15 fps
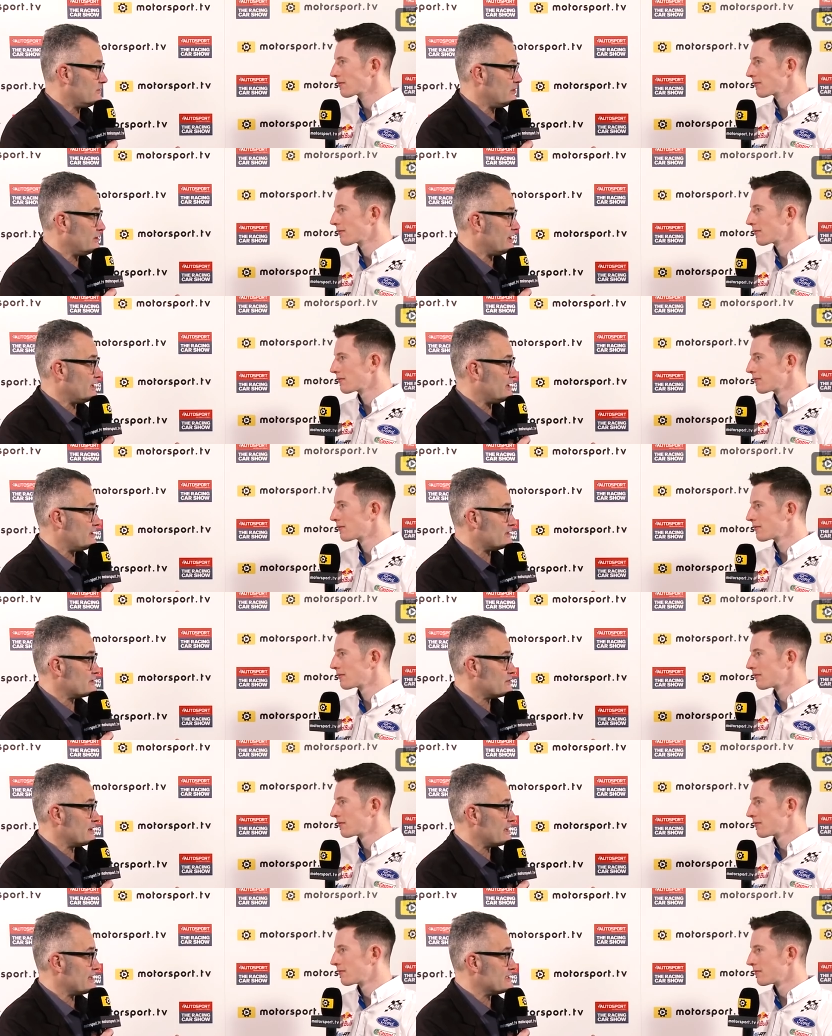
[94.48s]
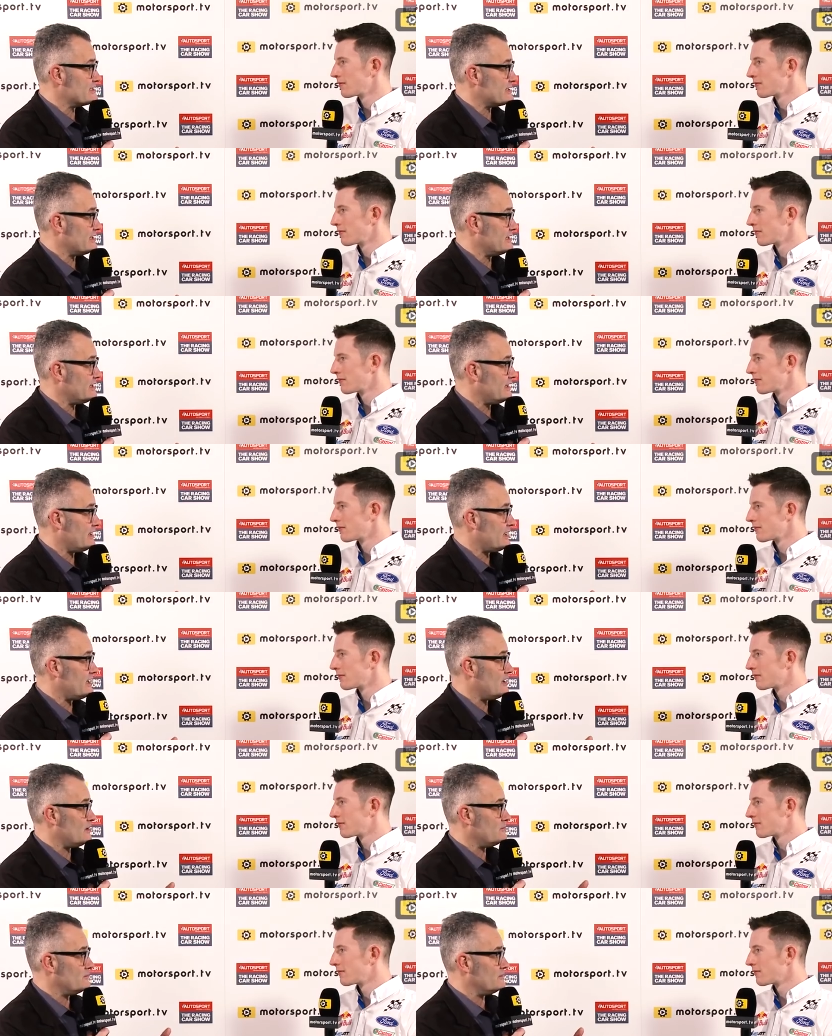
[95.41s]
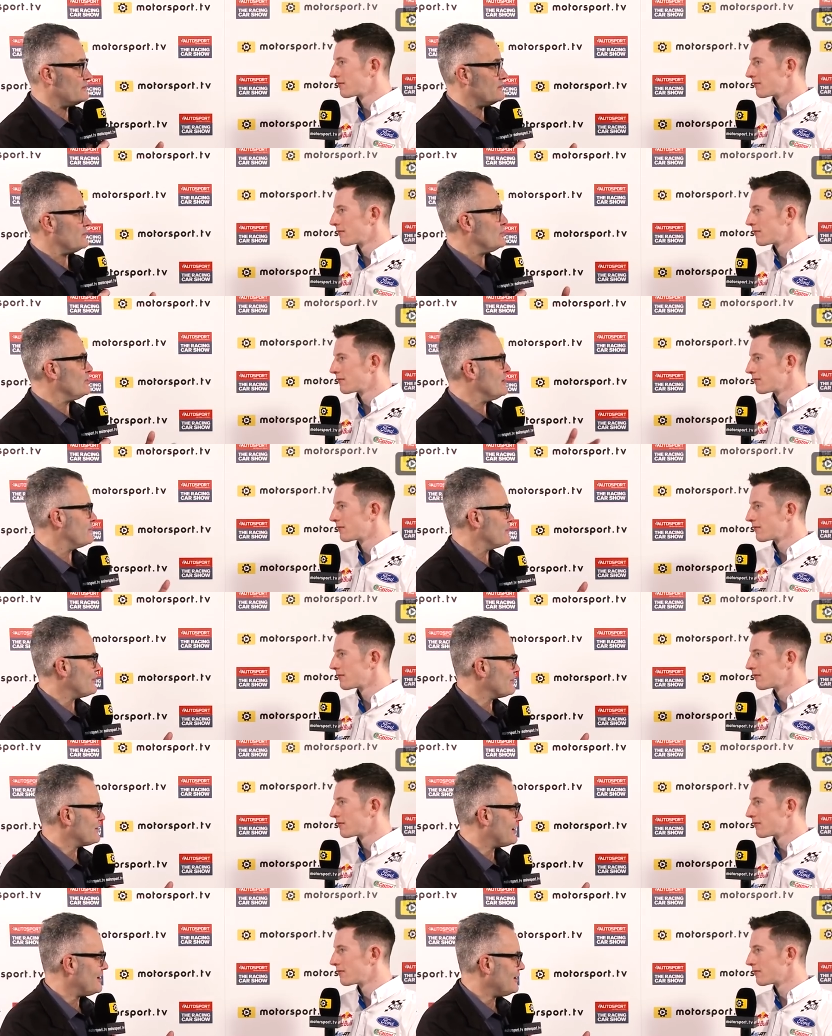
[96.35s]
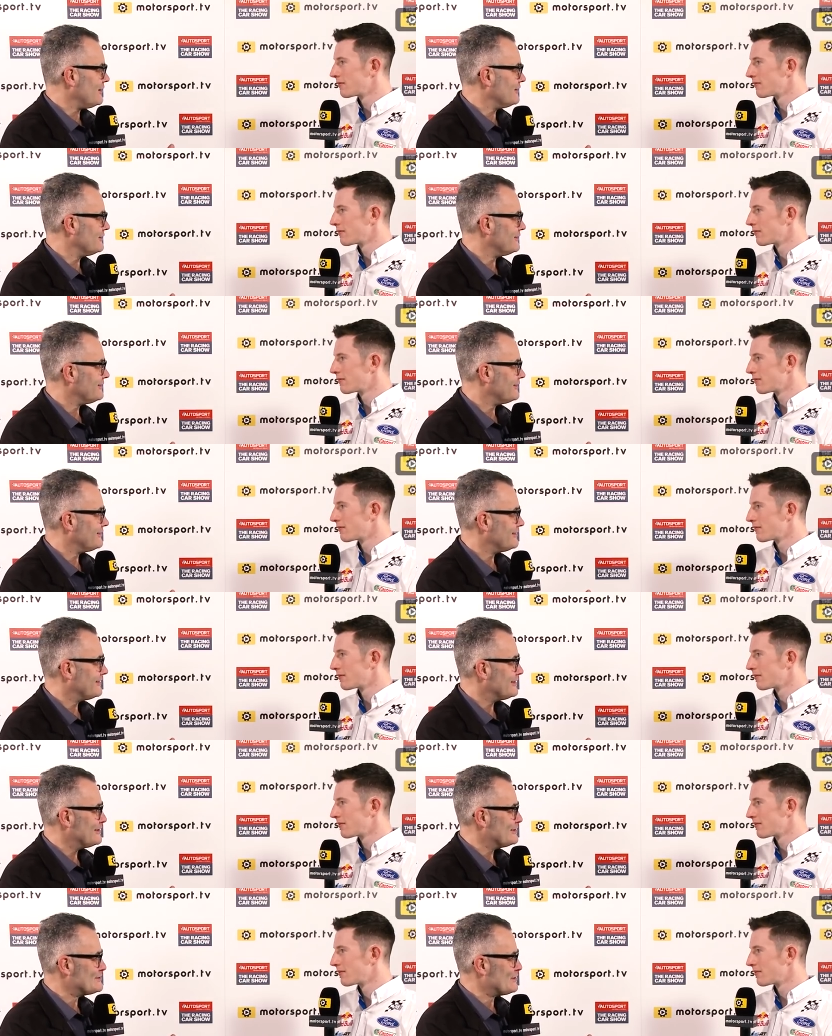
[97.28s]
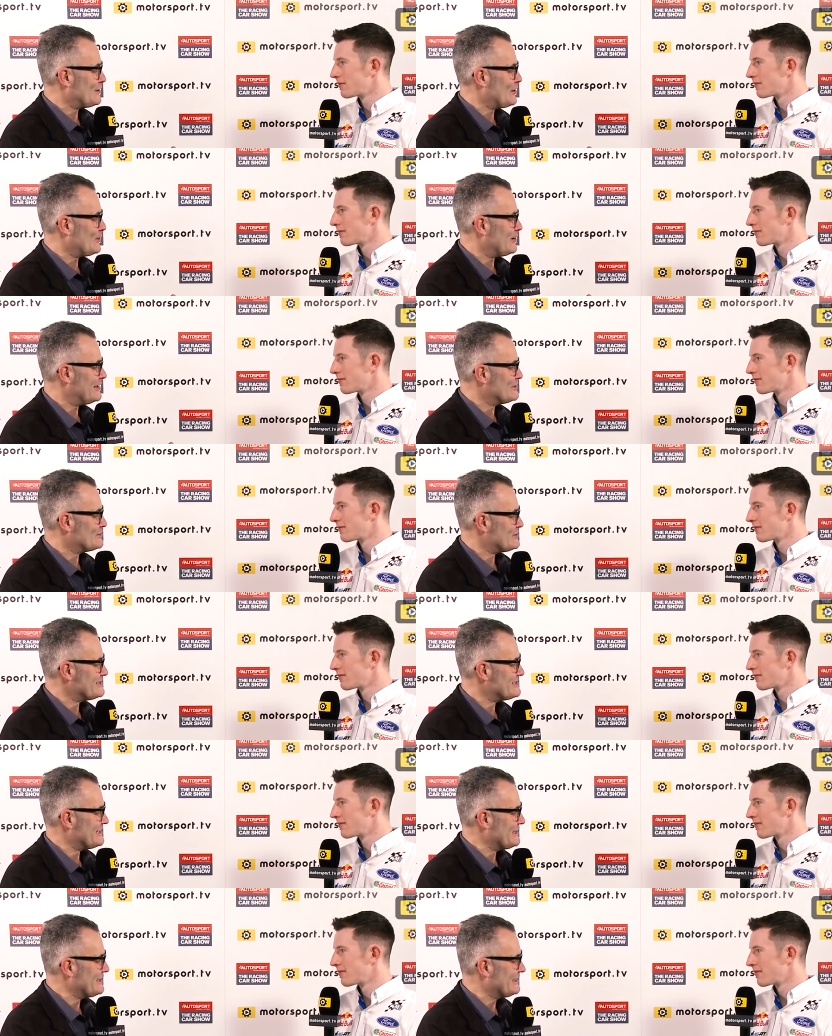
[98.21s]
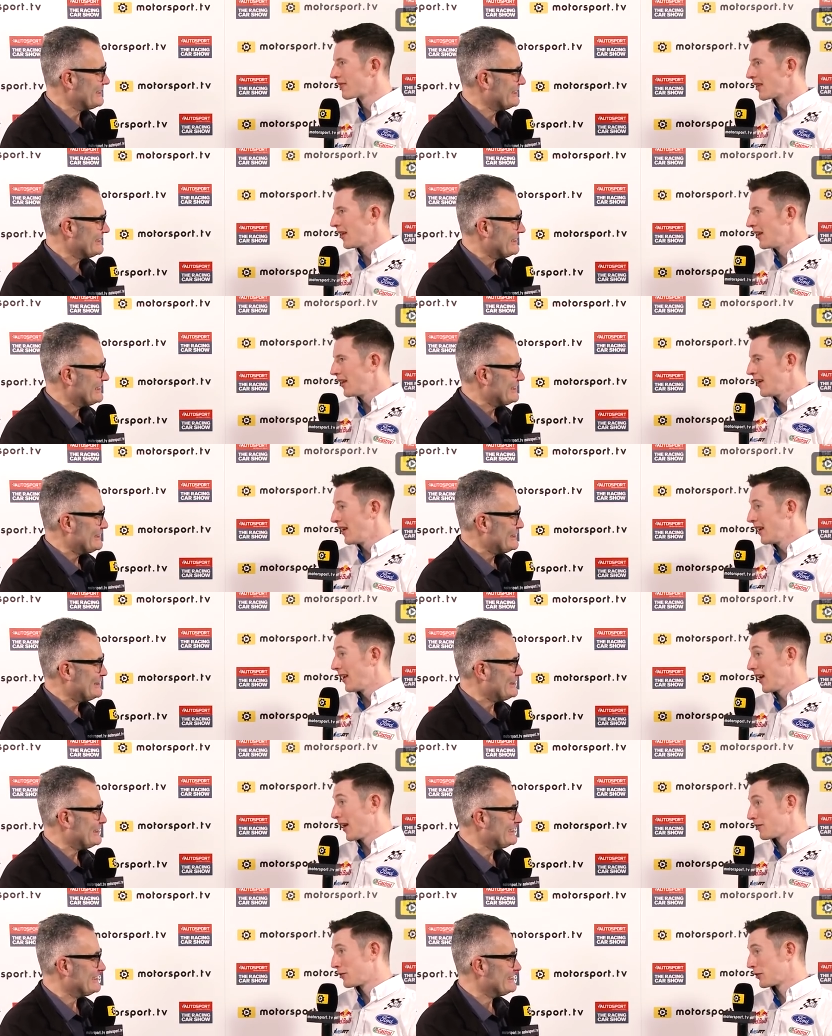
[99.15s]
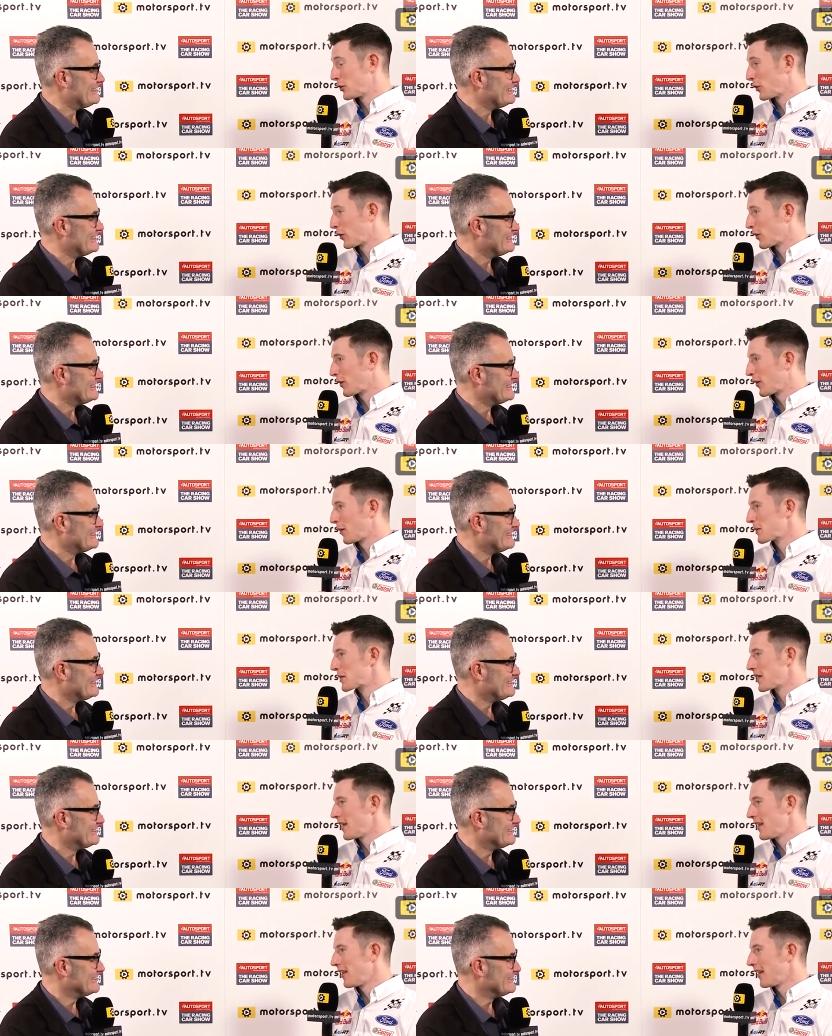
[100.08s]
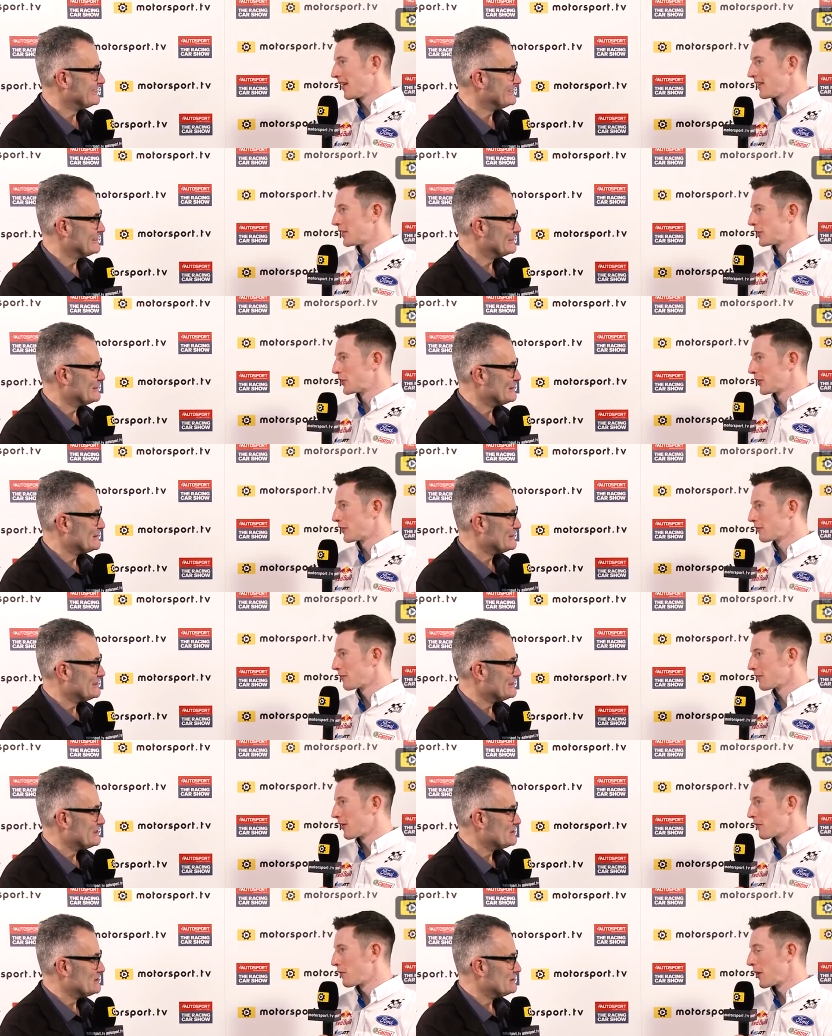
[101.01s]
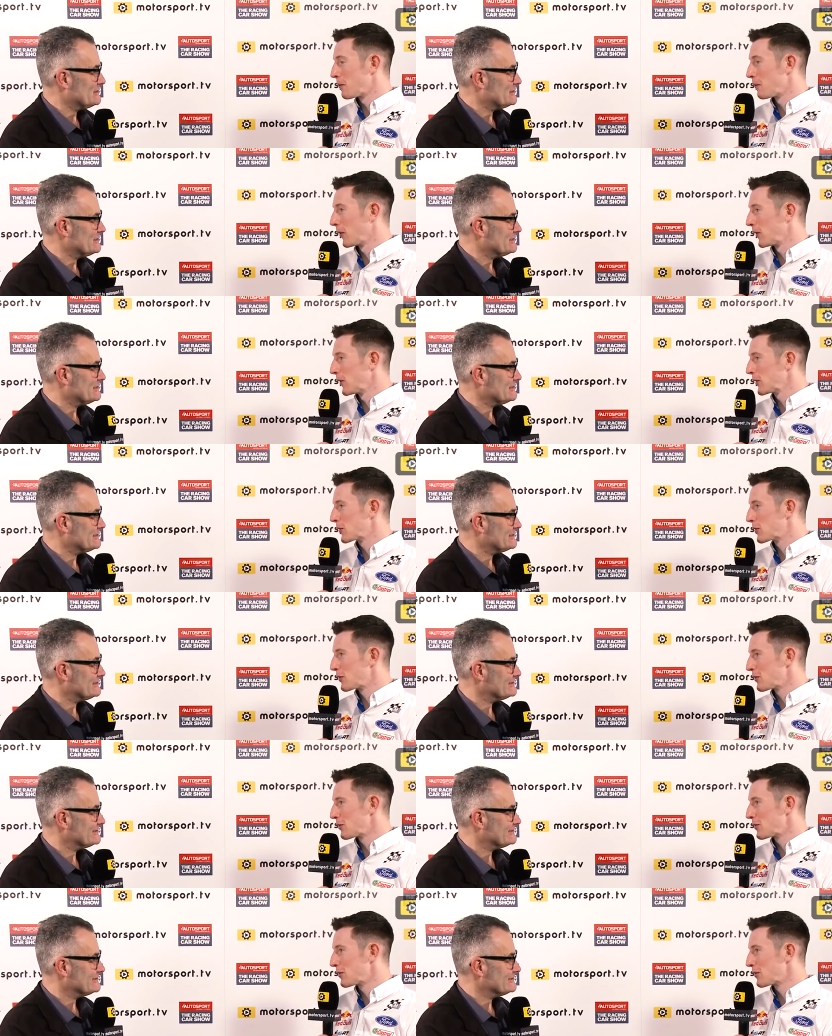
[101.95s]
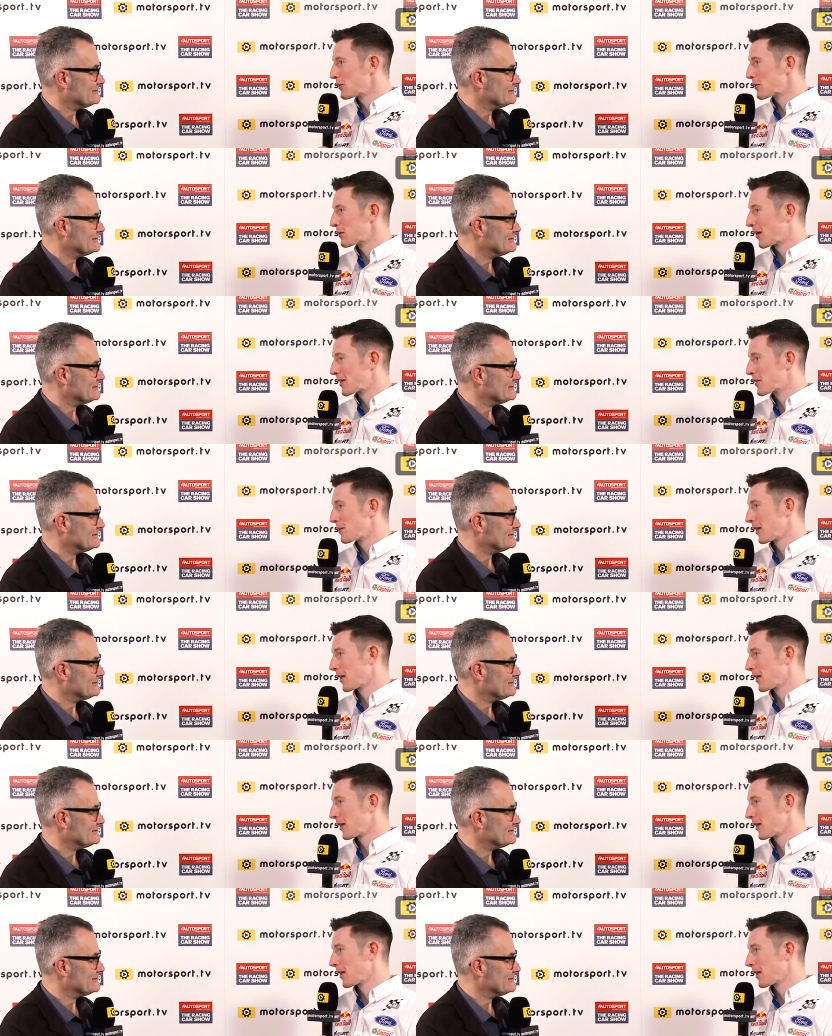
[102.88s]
Speaker 1: Looking at 2018, um, new livery on the car. It's looking quite interesting.
Speaker 2: Yeah, for sure. Obviously, the addition of a uh, Red Bull to, to match